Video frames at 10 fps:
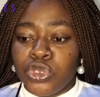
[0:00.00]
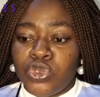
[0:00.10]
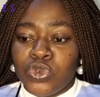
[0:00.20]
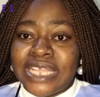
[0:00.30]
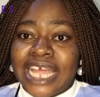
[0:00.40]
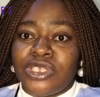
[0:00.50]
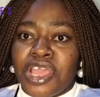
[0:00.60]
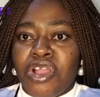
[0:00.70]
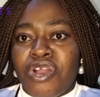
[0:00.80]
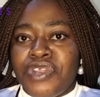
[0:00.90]
Do that,
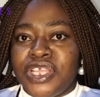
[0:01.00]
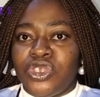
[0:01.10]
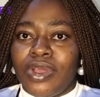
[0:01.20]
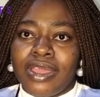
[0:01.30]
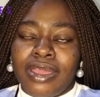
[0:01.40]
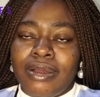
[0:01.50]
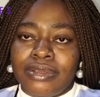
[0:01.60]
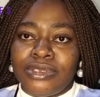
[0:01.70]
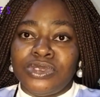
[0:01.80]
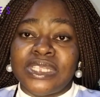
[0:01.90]
encourage your
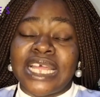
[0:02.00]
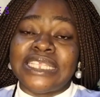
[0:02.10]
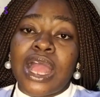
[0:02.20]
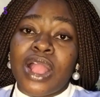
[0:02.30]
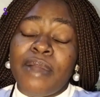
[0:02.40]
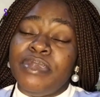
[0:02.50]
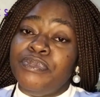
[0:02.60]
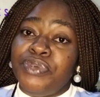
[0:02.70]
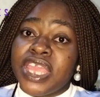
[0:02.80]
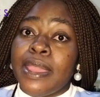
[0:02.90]
girl so that I can be
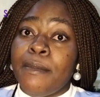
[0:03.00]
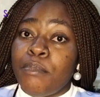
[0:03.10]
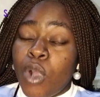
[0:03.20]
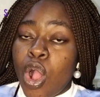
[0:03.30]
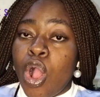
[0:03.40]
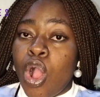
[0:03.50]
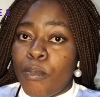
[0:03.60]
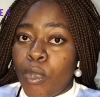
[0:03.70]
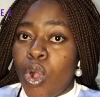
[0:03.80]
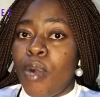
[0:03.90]
bringing
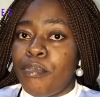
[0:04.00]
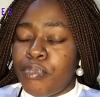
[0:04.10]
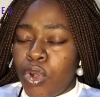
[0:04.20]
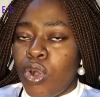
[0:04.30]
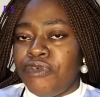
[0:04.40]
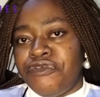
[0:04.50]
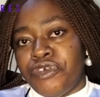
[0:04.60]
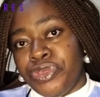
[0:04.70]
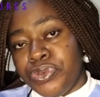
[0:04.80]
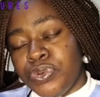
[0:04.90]
more
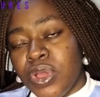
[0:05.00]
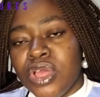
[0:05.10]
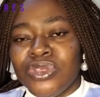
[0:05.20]
for you,